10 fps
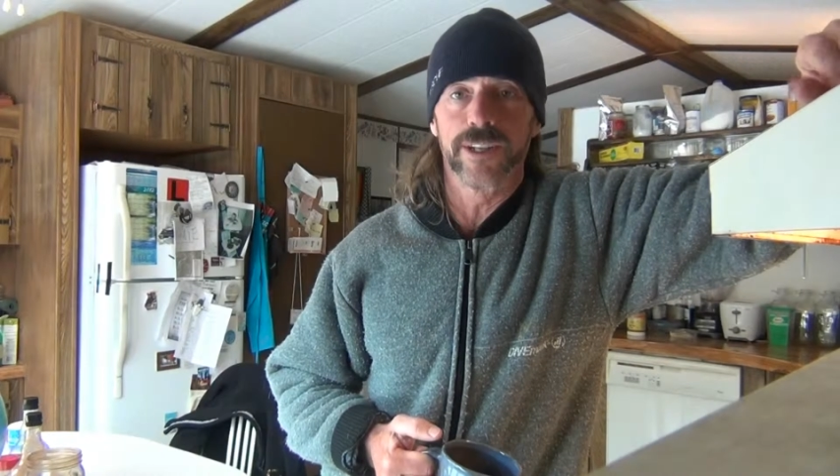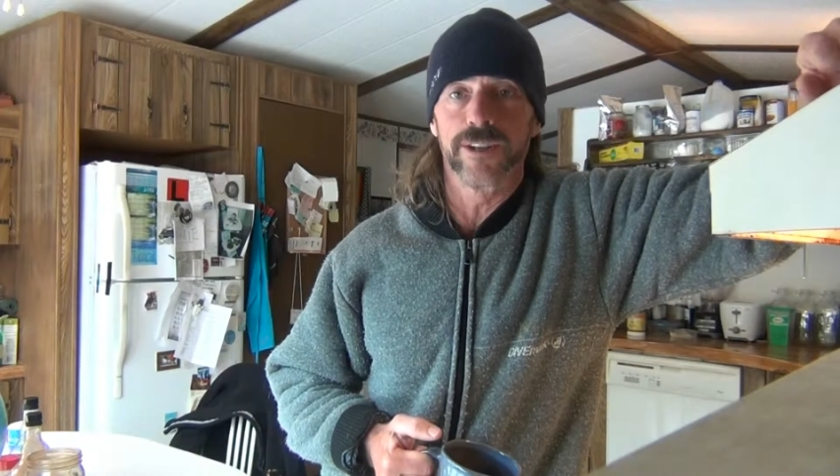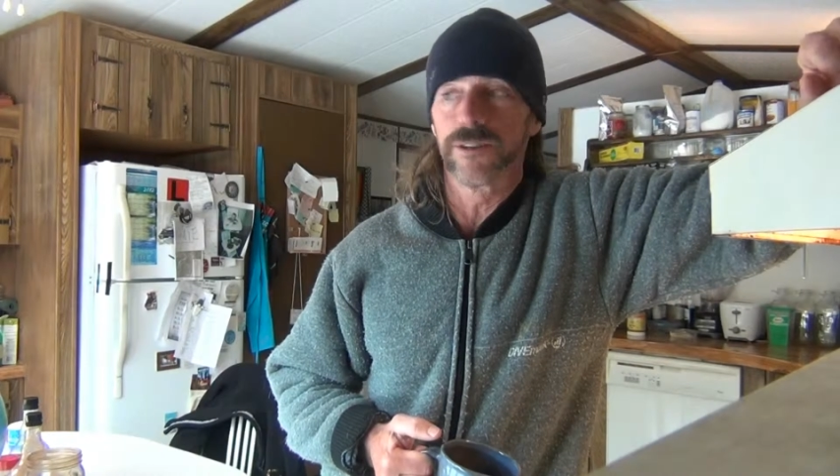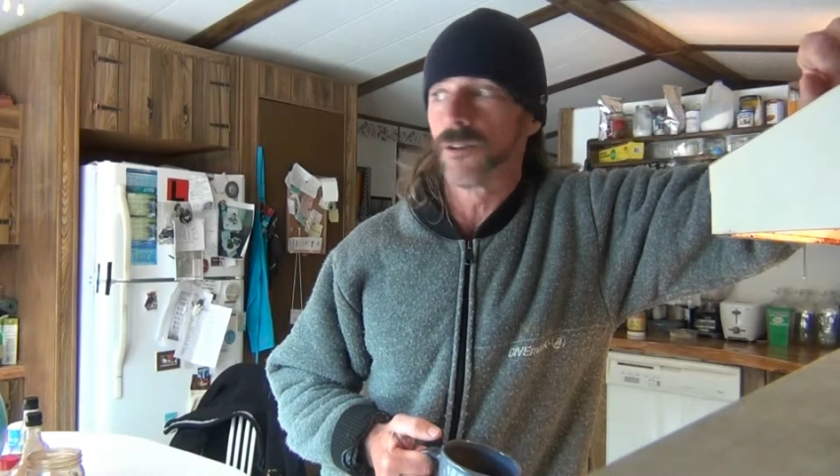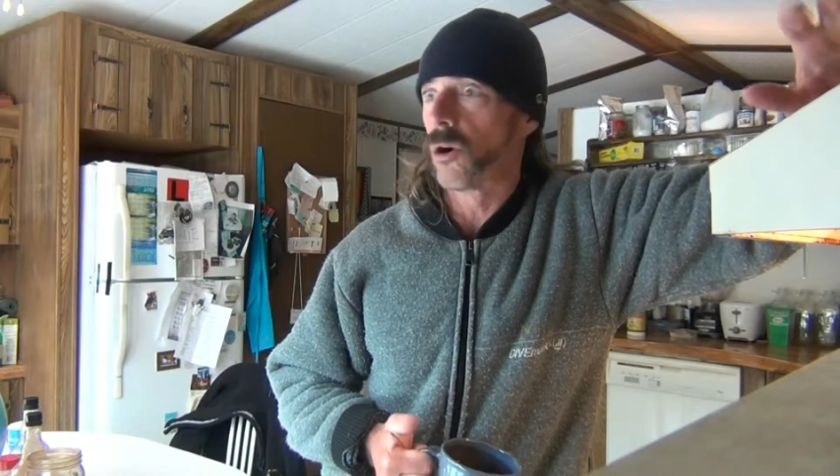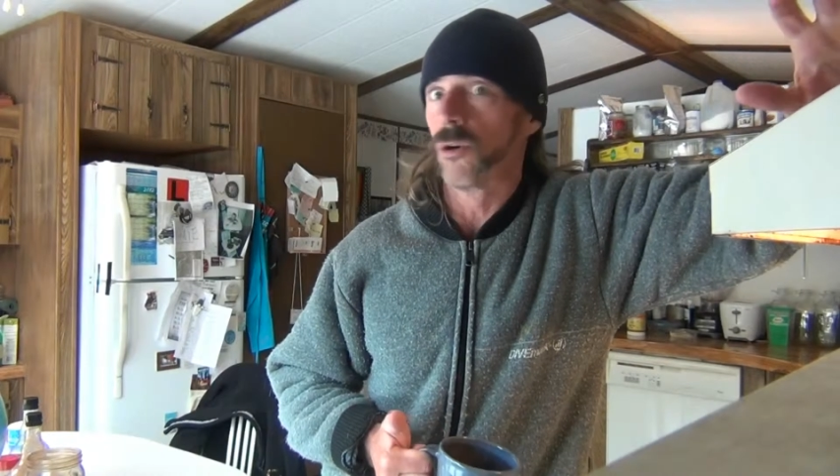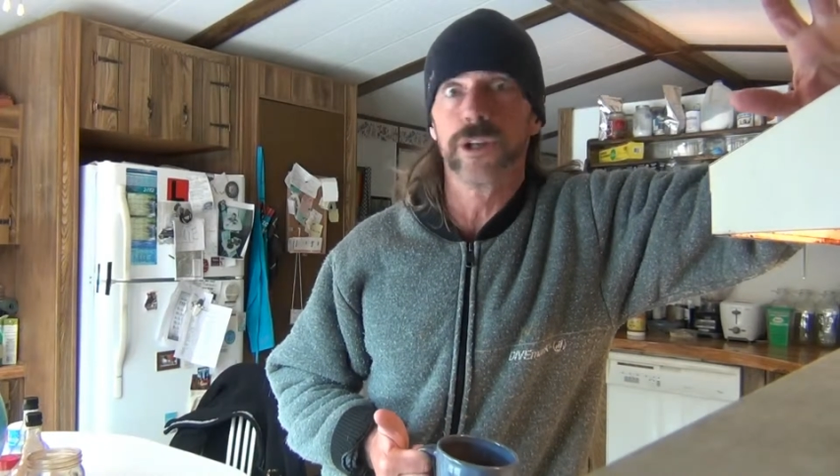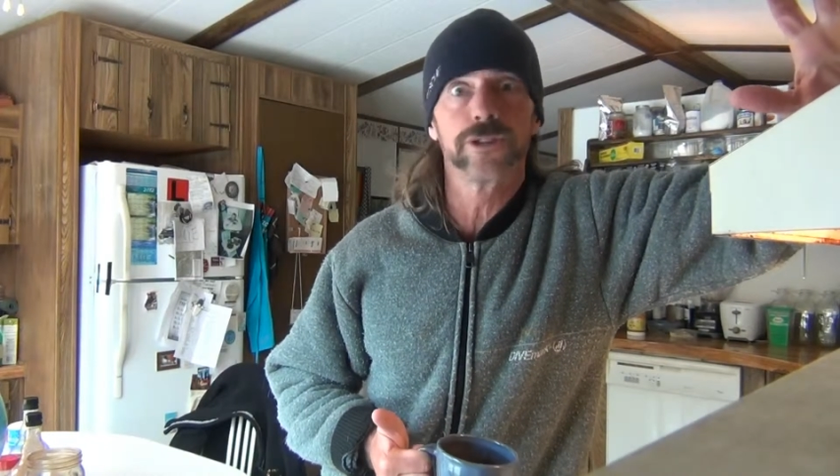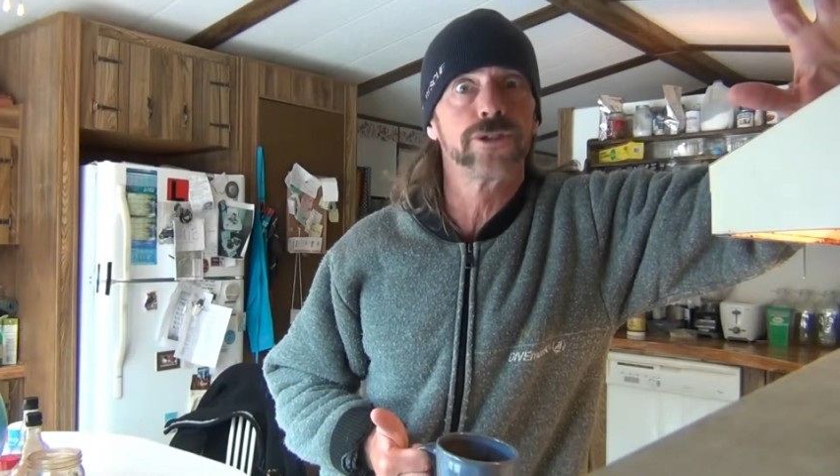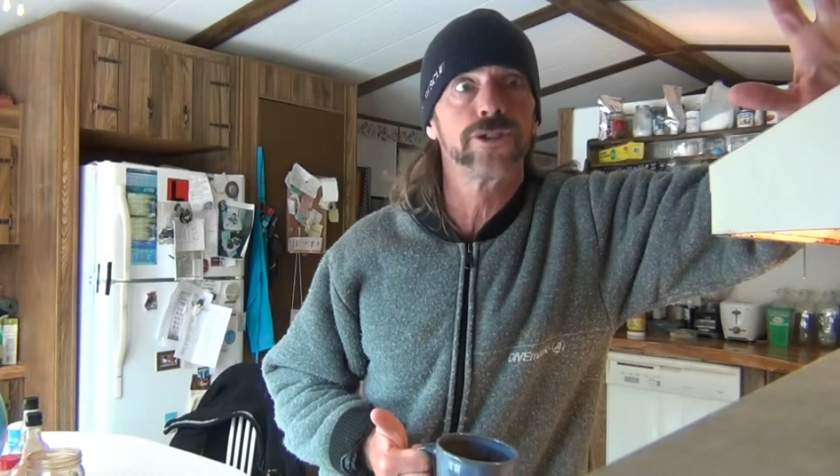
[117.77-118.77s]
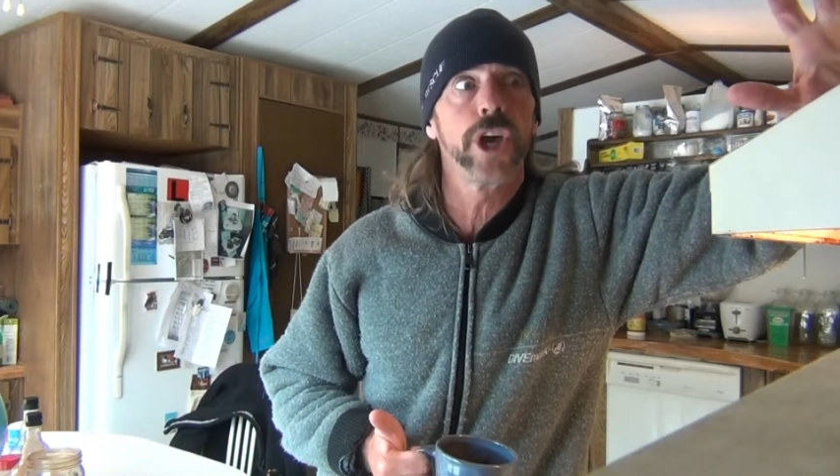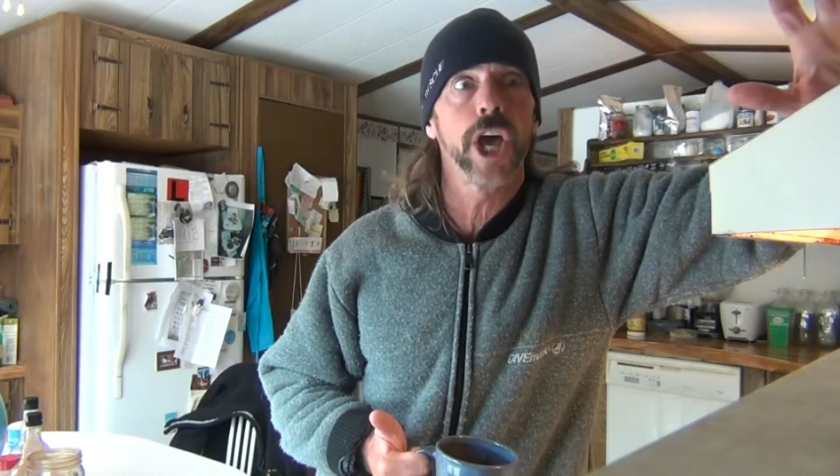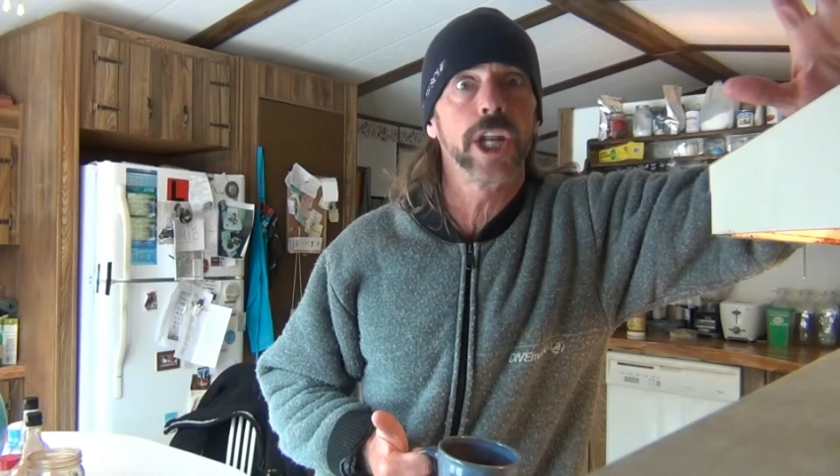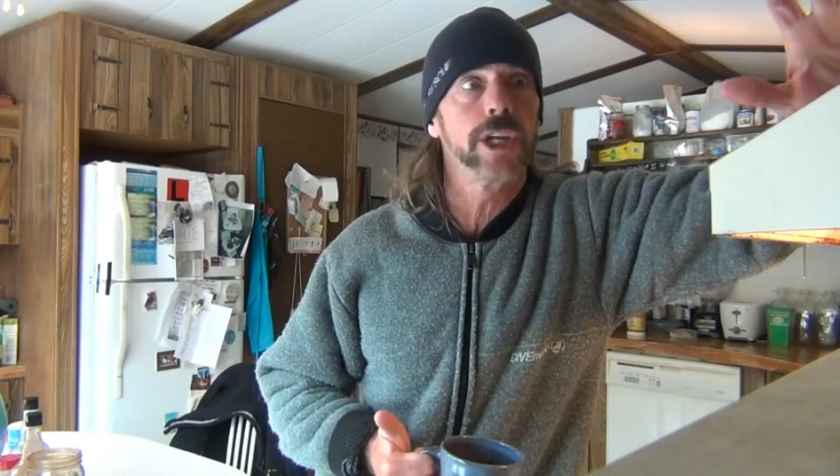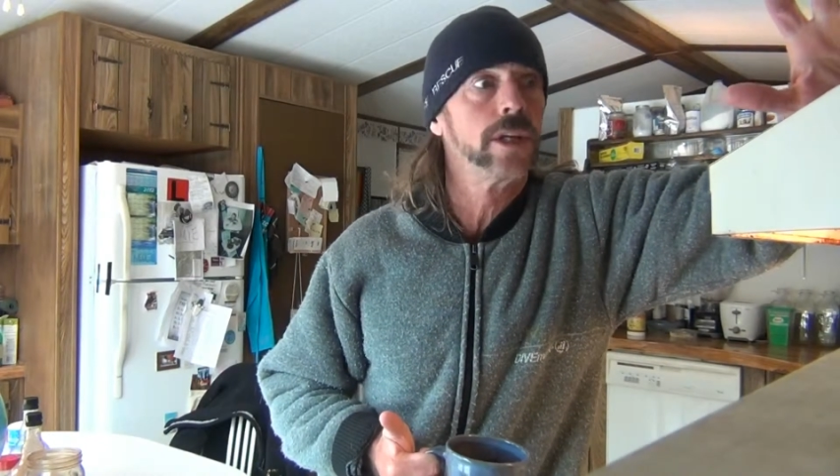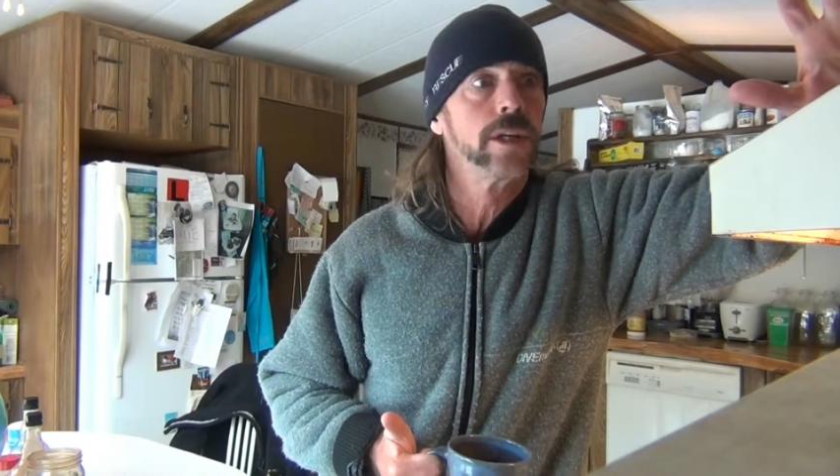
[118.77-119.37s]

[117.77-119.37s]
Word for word: you know, oh, this is it.